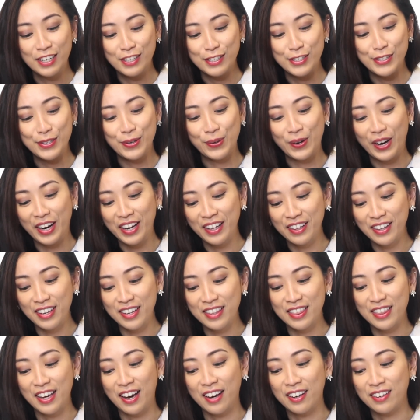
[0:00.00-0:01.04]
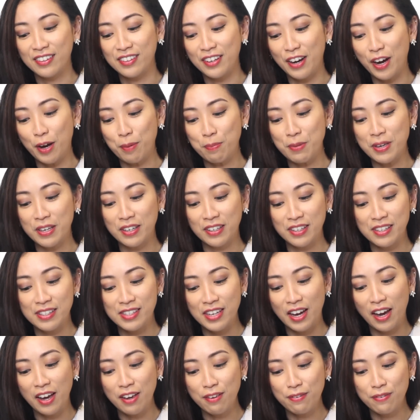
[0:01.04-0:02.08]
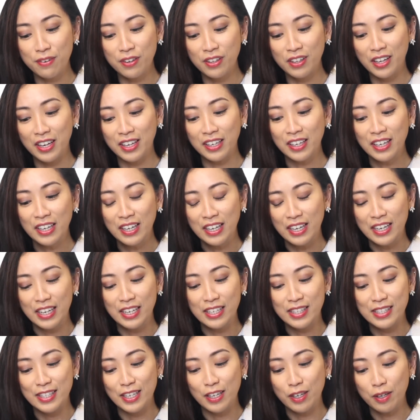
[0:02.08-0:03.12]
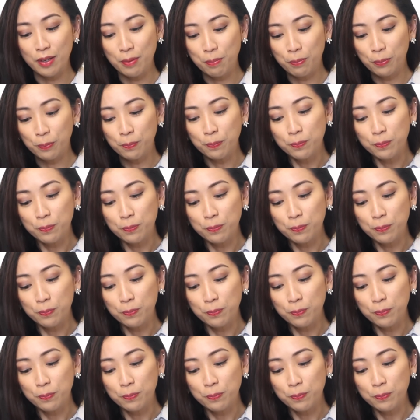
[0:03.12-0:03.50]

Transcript: So I like that a lot because I feel like it's a